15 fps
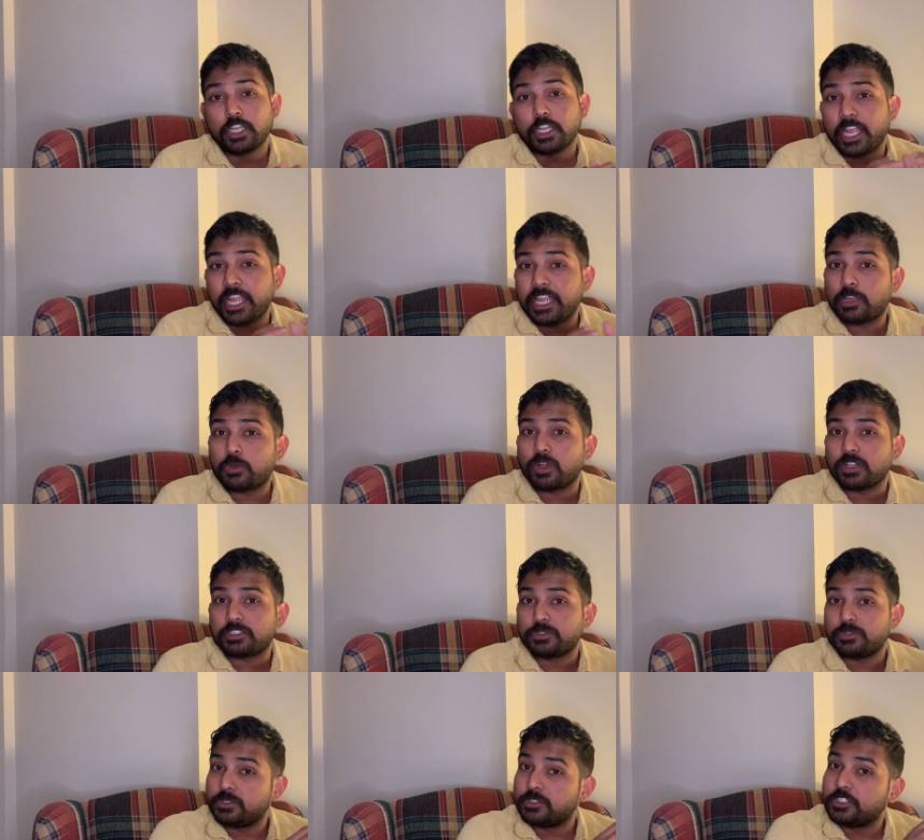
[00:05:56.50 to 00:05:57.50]
equal
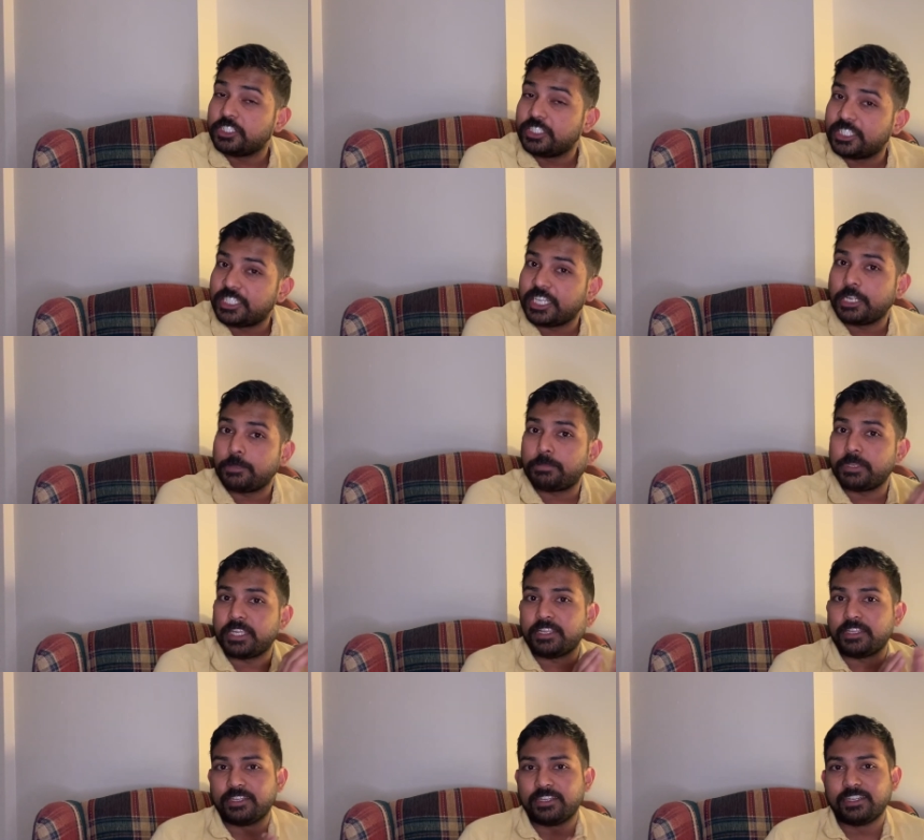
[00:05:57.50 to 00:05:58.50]
to GDP.
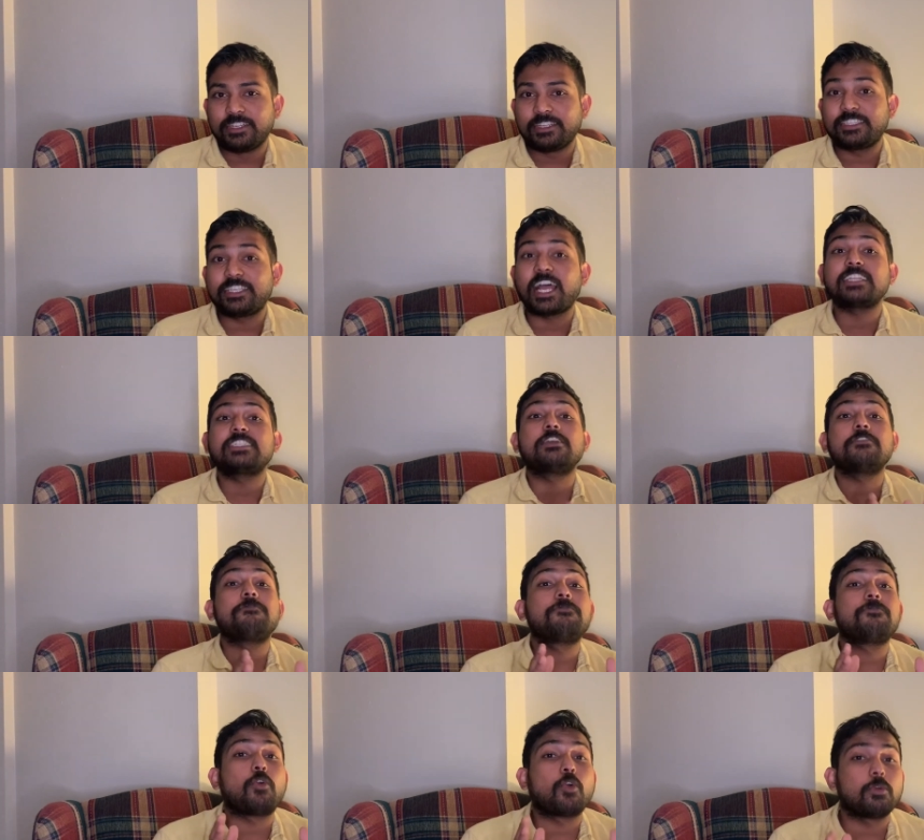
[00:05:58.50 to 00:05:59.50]
That's the
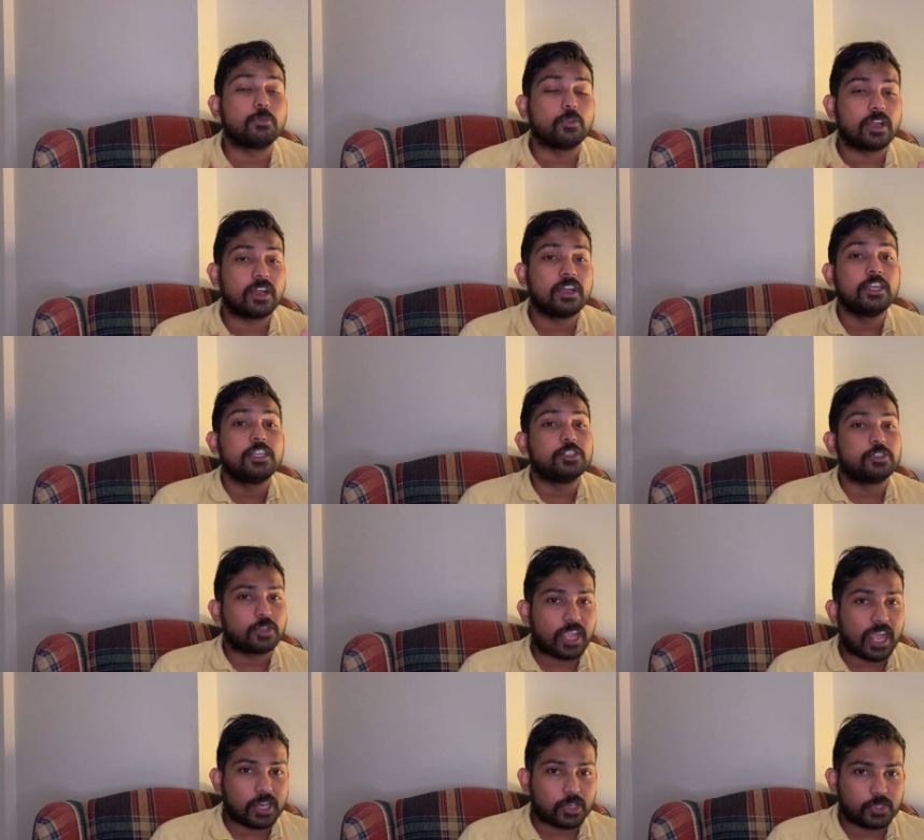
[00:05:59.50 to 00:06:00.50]
formula to
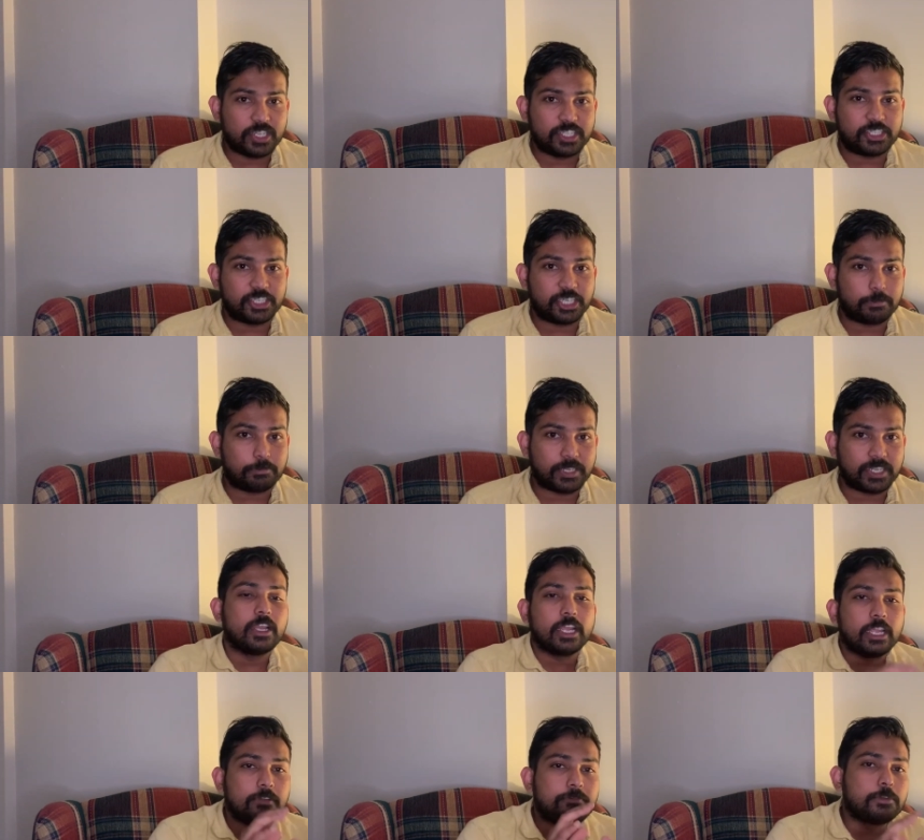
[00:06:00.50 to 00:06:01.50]
calculate GDP.
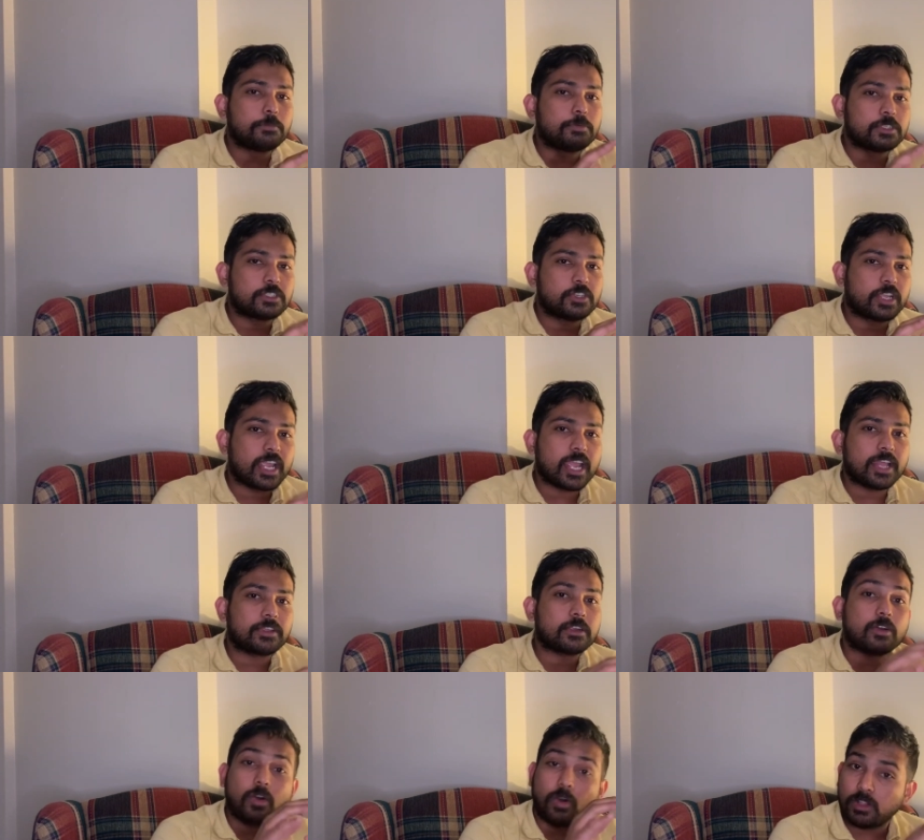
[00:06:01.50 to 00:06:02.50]
If you put together
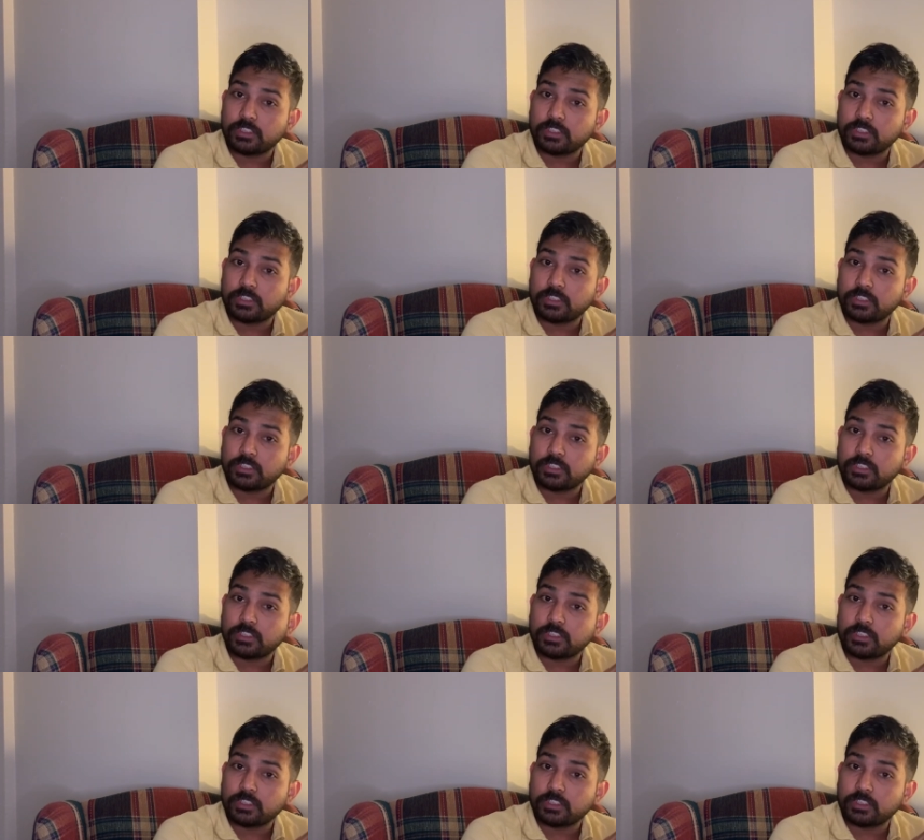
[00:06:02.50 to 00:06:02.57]
all